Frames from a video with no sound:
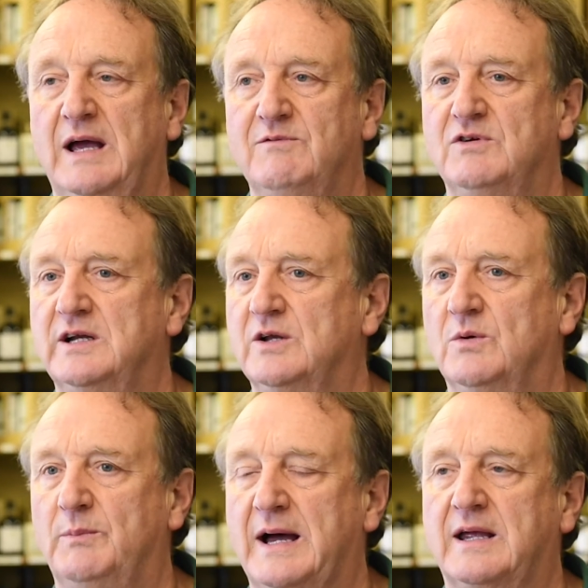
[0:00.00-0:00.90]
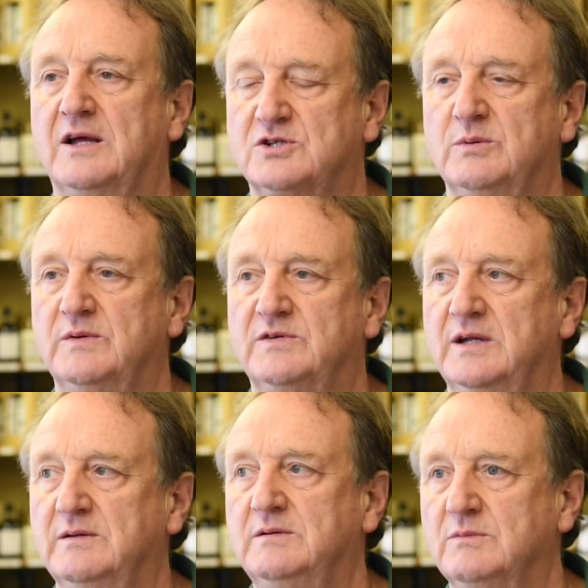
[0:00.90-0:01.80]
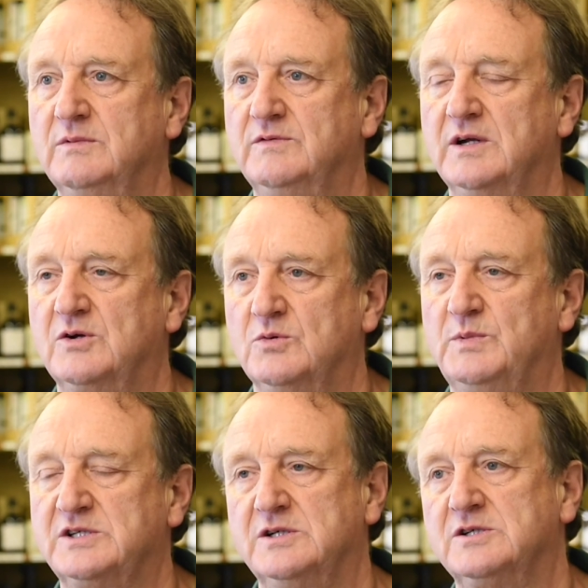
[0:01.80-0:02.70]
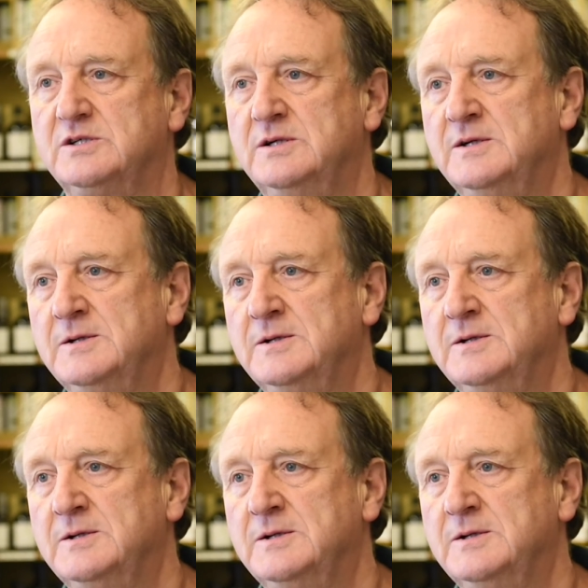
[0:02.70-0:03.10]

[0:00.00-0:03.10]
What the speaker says: And we haven't really looked back, actually. We've done good business.